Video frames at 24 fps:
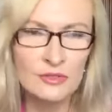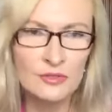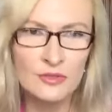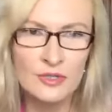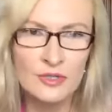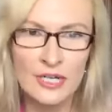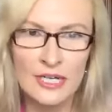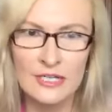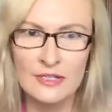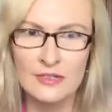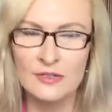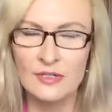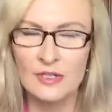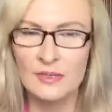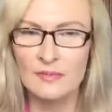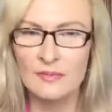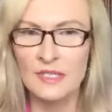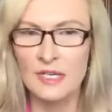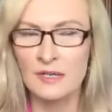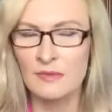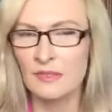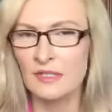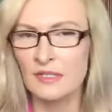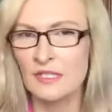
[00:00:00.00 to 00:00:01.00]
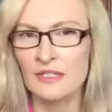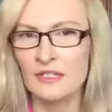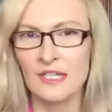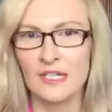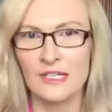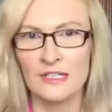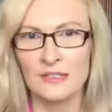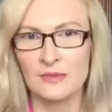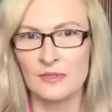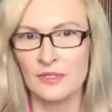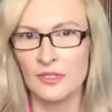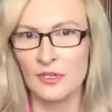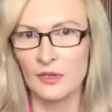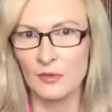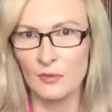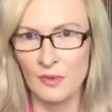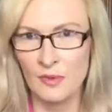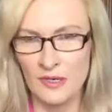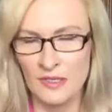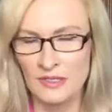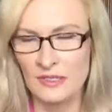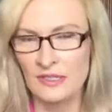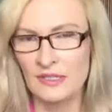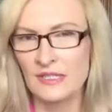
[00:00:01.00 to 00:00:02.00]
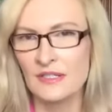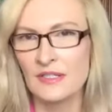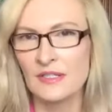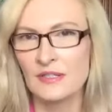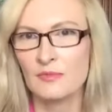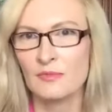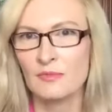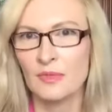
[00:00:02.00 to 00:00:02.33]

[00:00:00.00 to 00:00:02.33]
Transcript: transcript. I really thought it was all worthless.